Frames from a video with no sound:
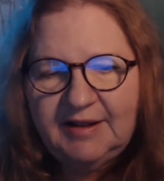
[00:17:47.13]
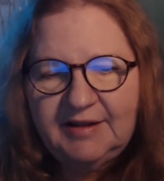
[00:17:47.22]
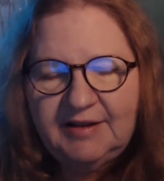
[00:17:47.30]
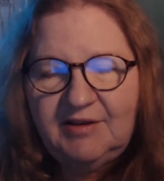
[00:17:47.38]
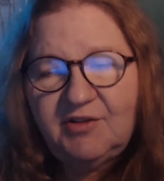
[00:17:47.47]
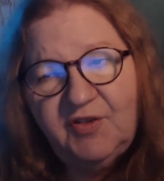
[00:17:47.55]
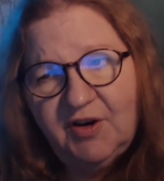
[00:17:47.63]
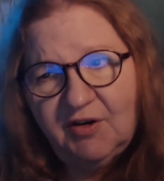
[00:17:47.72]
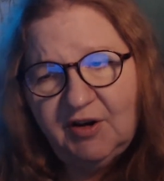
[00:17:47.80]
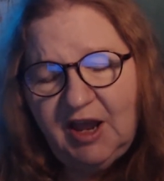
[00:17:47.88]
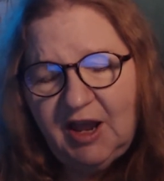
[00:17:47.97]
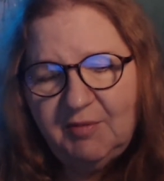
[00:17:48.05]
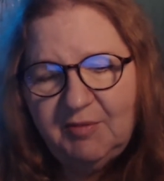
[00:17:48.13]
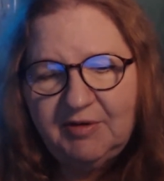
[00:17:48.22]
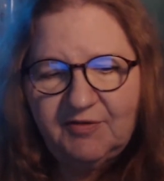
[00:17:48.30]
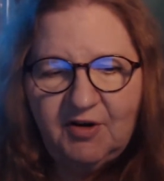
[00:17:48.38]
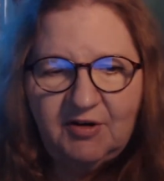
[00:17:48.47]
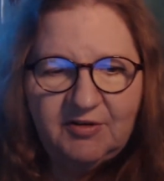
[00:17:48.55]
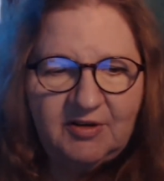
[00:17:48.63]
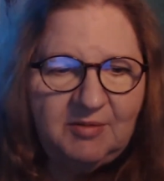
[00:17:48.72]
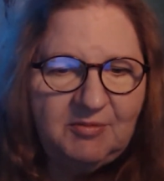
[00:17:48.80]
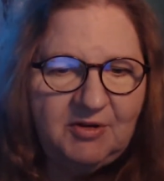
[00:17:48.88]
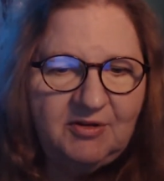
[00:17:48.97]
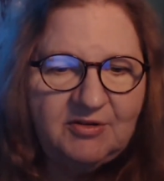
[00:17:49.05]
He's fair game as far as
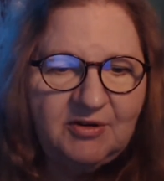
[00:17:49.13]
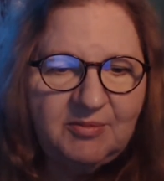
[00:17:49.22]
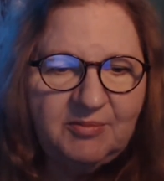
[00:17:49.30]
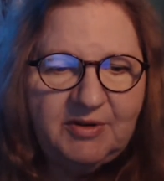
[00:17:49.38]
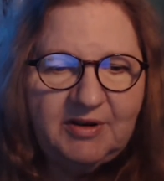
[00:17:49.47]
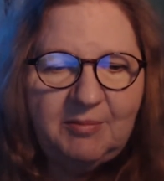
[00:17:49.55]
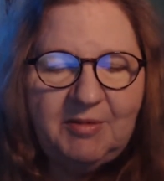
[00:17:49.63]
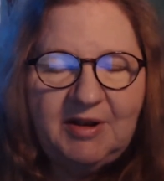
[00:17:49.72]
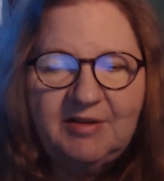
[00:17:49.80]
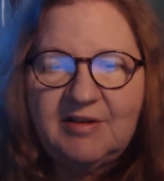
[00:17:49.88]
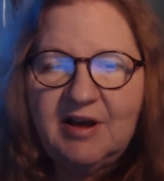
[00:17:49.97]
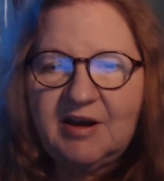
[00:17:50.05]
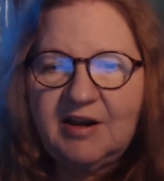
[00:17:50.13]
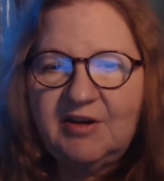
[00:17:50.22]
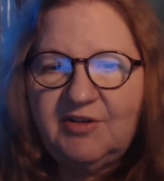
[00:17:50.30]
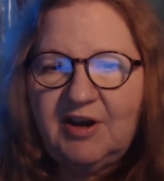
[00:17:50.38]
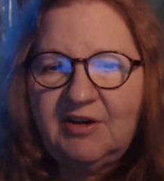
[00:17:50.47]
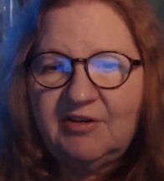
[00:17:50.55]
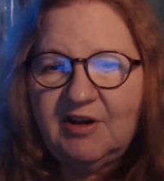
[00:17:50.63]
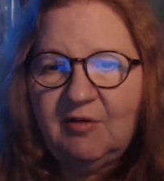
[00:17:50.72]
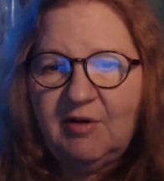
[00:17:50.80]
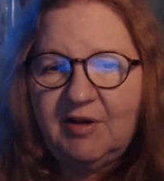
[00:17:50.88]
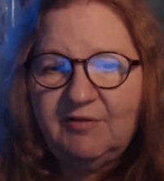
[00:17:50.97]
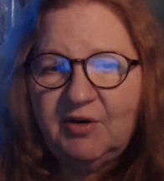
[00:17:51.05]
I'm concerned. But, I mean, it's not going to change how
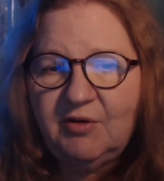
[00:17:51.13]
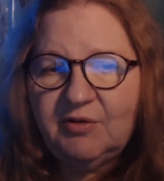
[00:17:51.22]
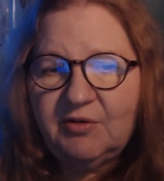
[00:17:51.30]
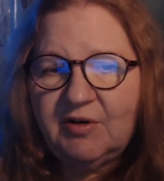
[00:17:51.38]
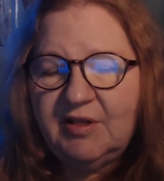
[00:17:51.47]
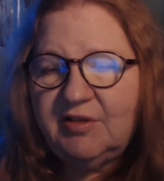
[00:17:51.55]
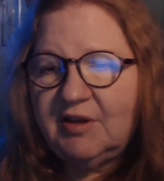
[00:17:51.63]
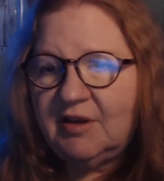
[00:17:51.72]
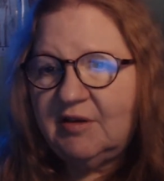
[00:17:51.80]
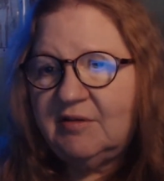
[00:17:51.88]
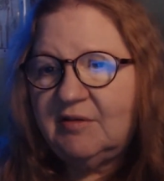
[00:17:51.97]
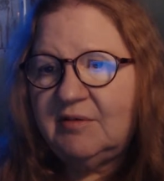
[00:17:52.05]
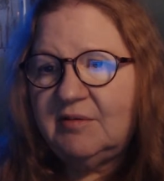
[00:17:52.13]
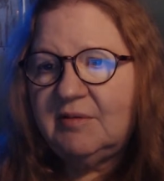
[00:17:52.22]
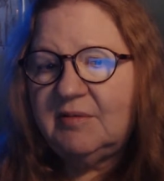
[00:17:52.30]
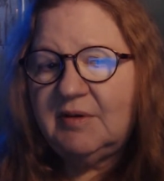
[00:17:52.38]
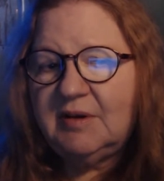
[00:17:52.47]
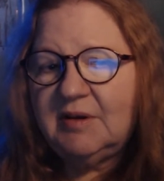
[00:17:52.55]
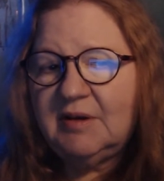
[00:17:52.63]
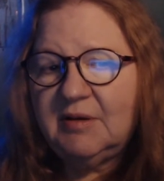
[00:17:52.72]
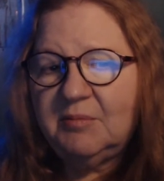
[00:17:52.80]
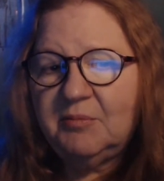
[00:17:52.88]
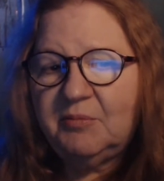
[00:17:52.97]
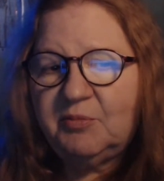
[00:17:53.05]
I vote or anything
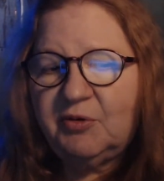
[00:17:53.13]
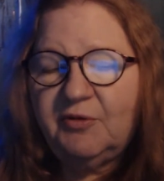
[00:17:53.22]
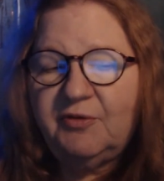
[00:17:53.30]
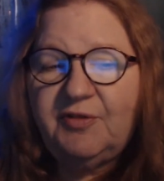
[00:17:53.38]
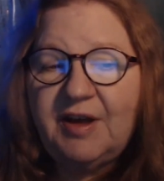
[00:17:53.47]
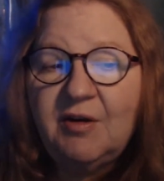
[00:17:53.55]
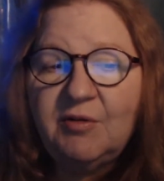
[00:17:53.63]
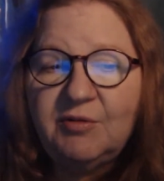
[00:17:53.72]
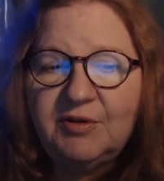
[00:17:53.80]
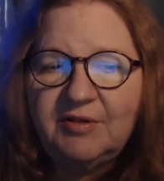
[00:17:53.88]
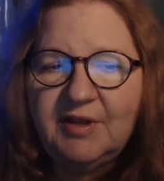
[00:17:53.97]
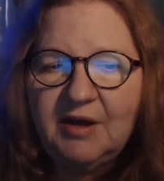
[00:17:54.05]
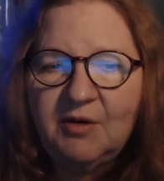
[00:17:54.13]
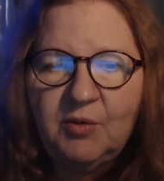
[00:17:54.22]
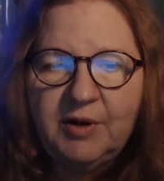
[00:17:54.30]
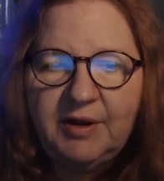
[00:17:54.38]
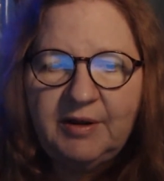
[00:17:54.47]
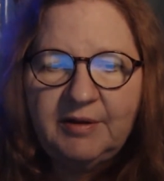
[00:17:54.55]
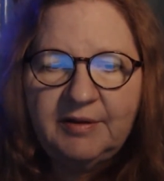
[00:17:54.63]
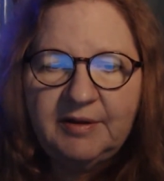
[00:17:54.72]
profound in that way.